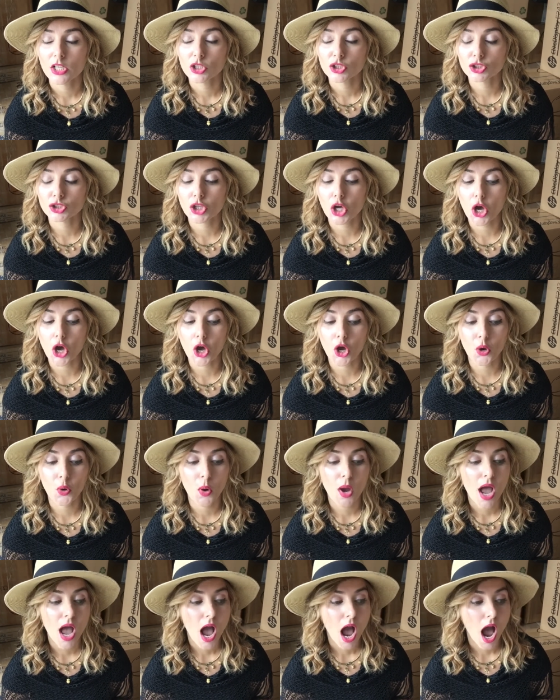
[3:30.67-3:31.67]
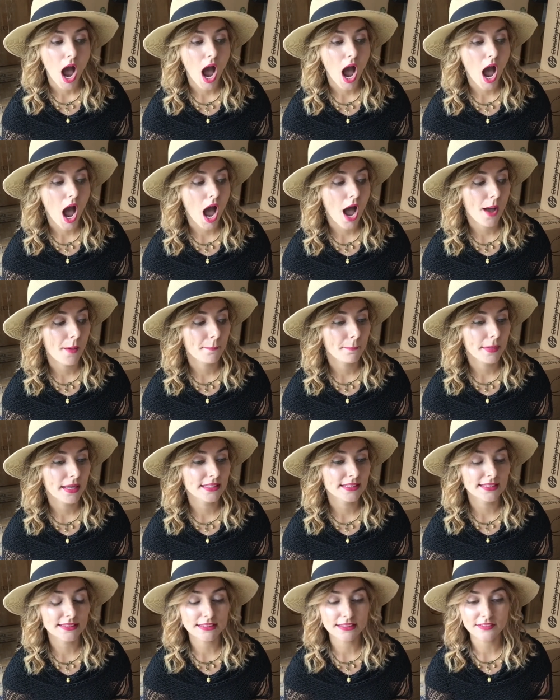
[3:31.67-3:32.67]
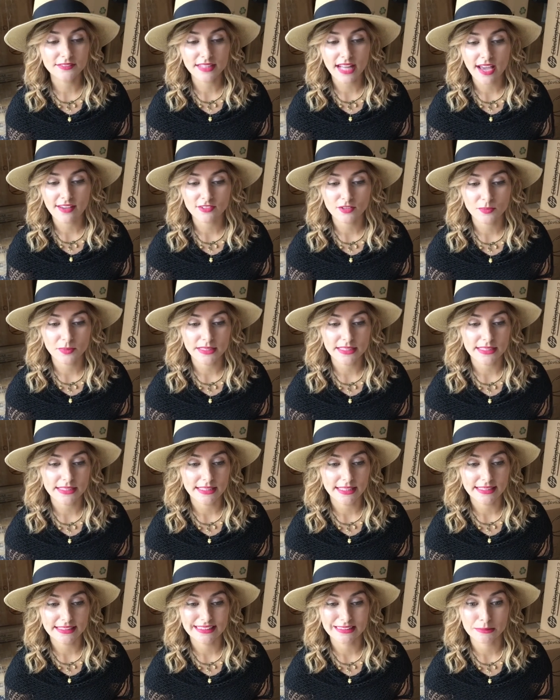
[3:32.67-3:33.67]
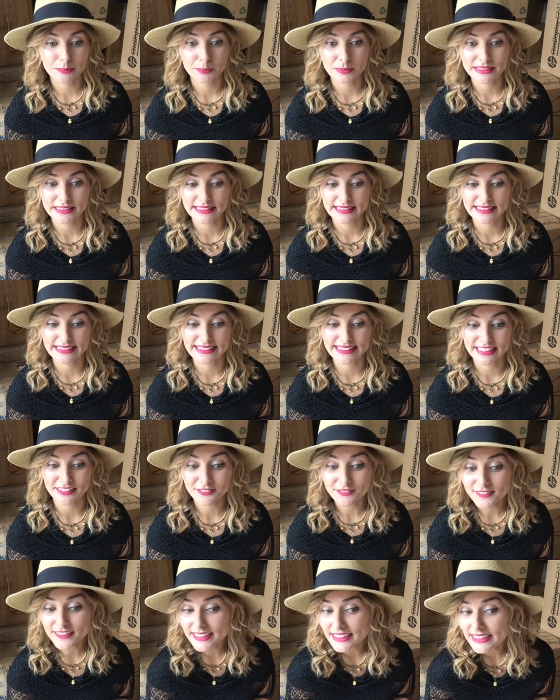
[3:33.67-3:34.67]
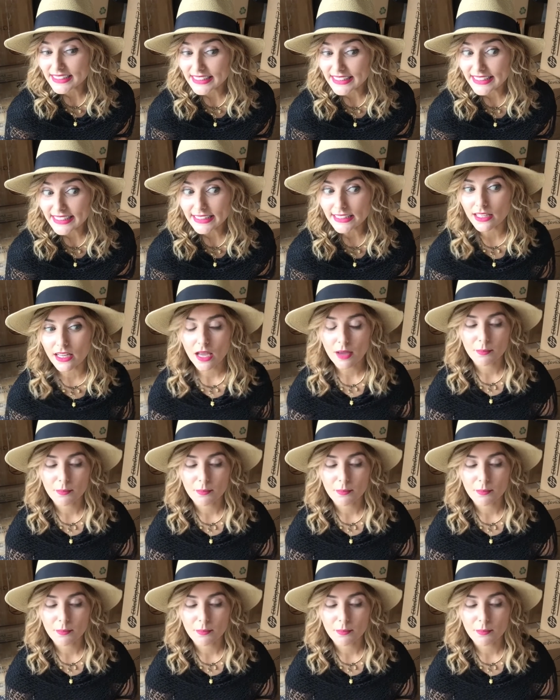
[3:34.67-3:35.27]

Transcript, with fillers: So it doesn't even have to be like specifically,